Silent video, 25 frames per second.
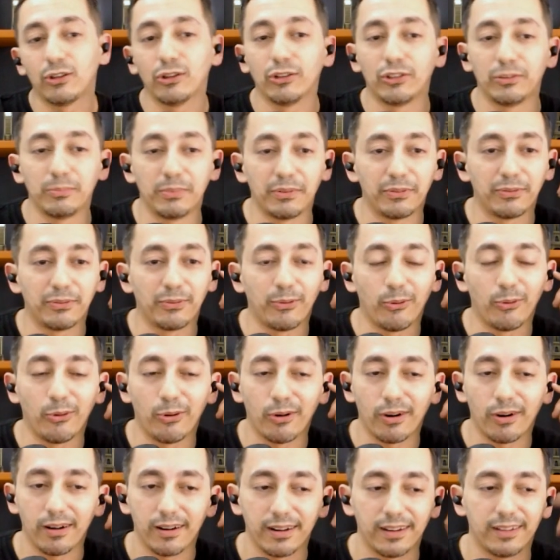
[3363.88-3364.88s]
to learn
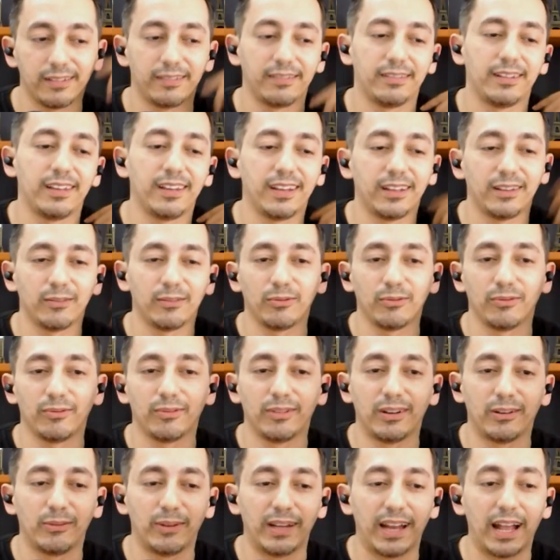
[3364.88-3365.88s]
before, and then
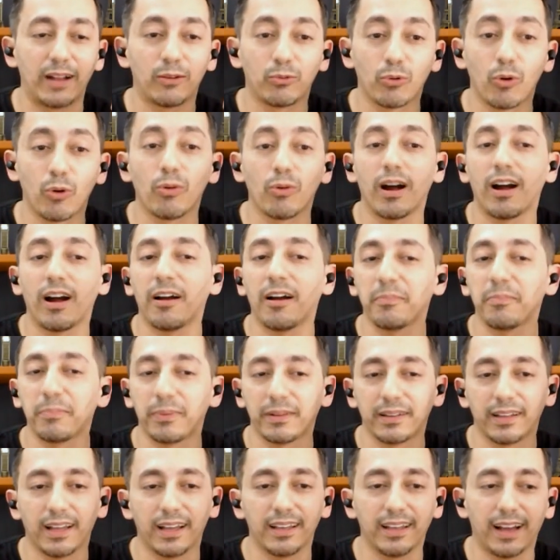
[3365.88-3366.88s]
when I grew up
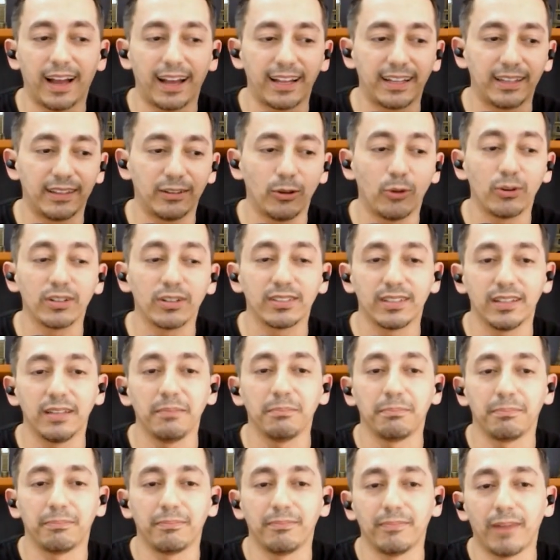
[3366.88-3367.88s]
and I noticed
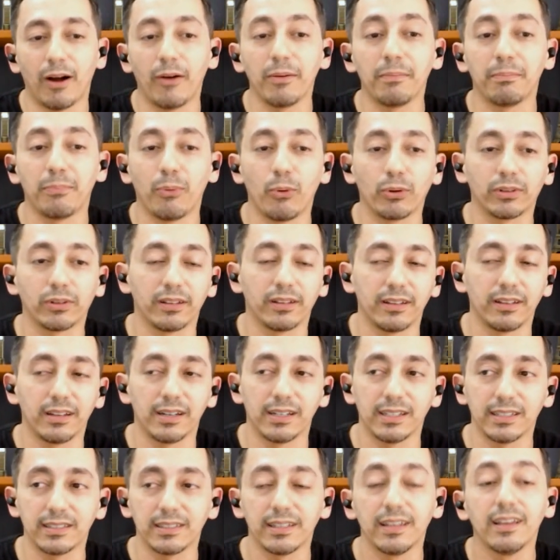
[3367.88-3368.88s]
how important it
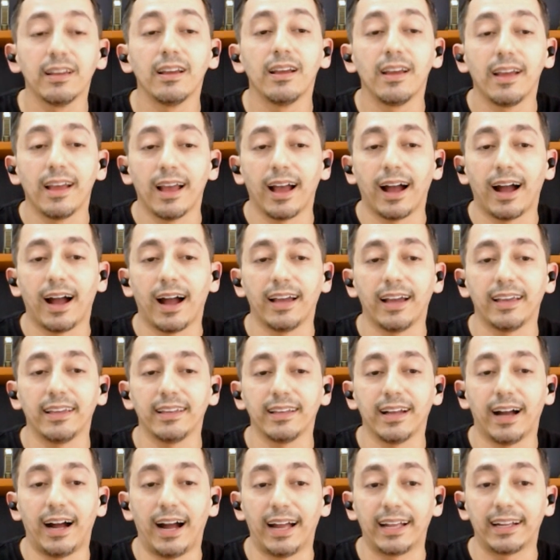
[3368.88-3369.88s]
is,
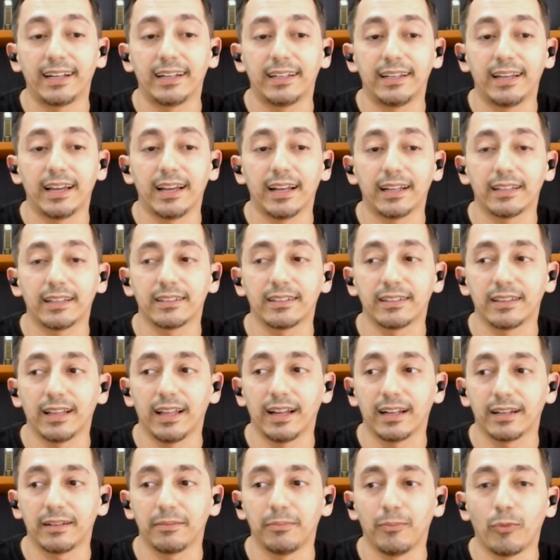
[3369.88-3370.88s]
I get
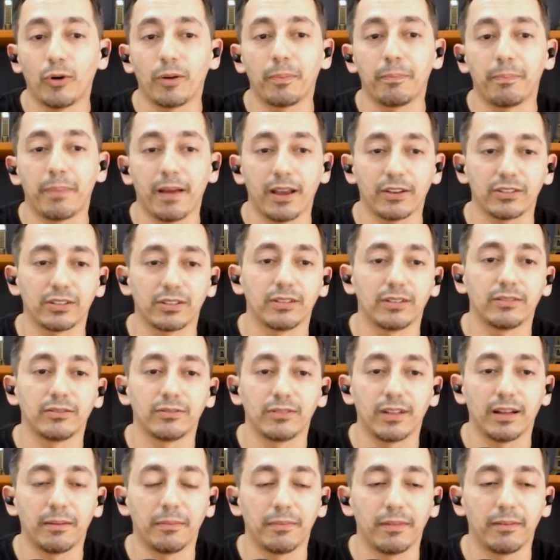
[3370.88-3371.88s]
like more
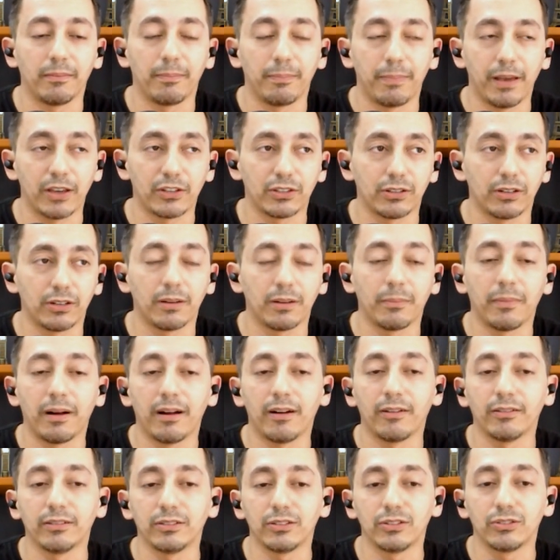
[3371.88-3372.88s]
passionate
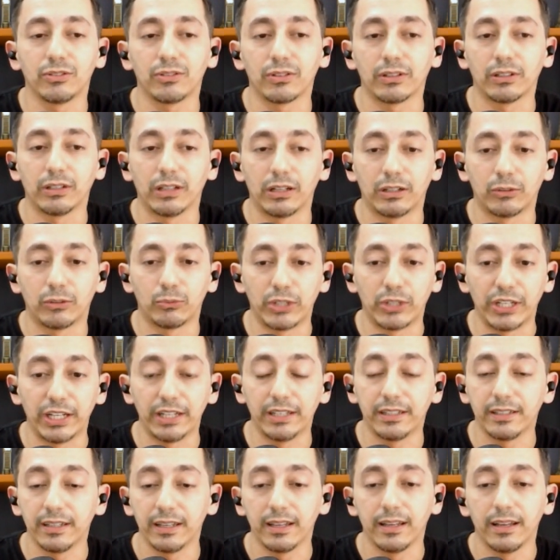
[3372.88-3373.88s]
about
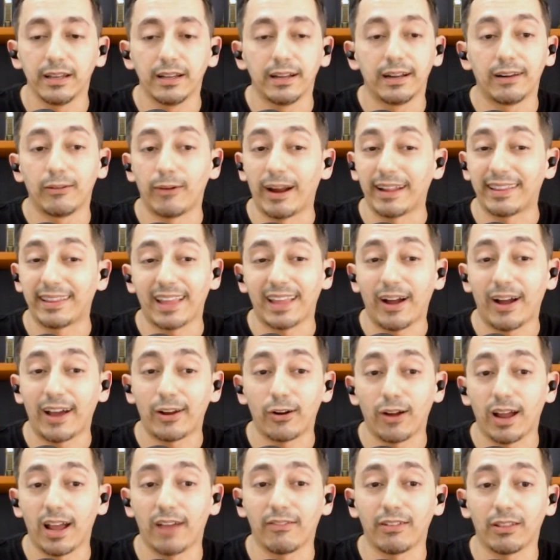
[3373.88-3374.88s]
read. Right now, I
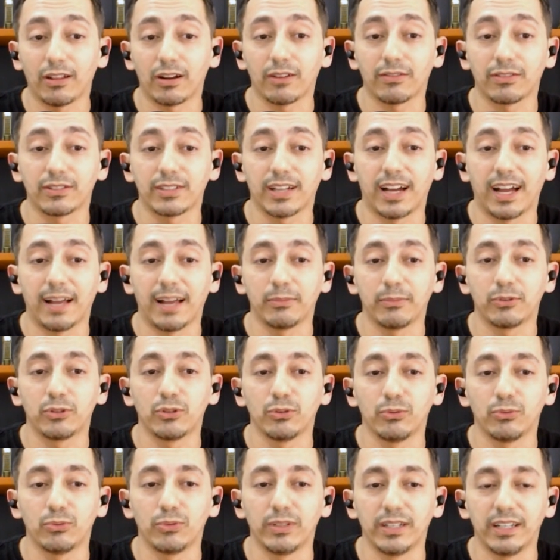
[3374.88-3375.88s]
don't have a lot of time
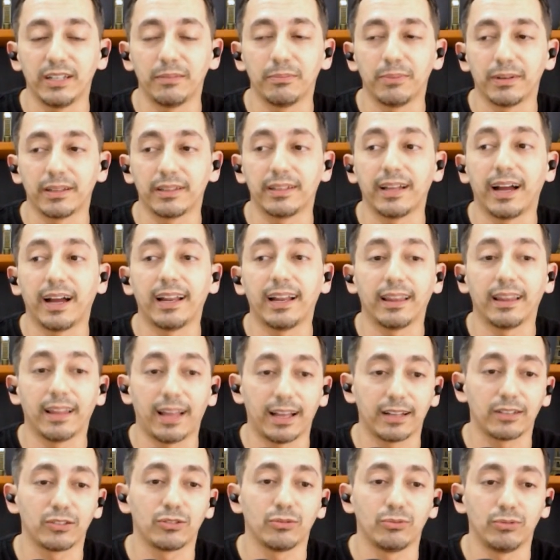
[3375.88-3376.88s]
to read, but I
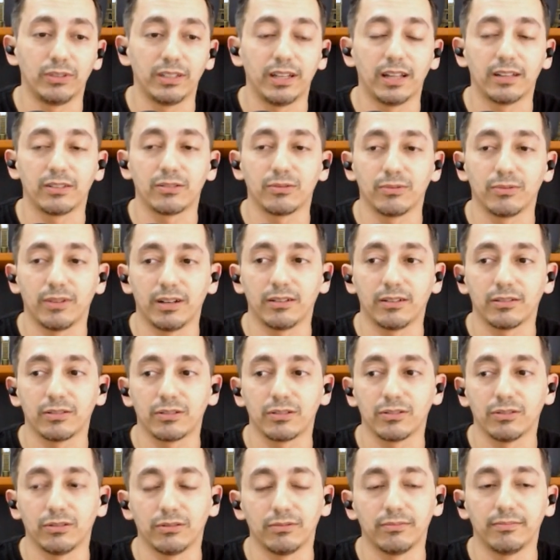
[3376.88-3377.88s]
like to read as well.
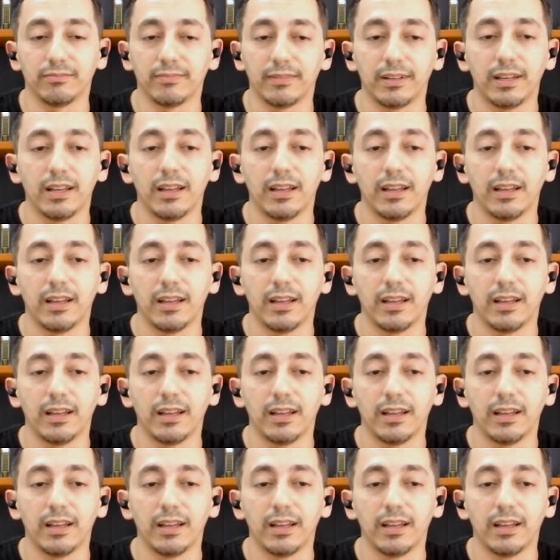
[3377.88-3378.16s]
So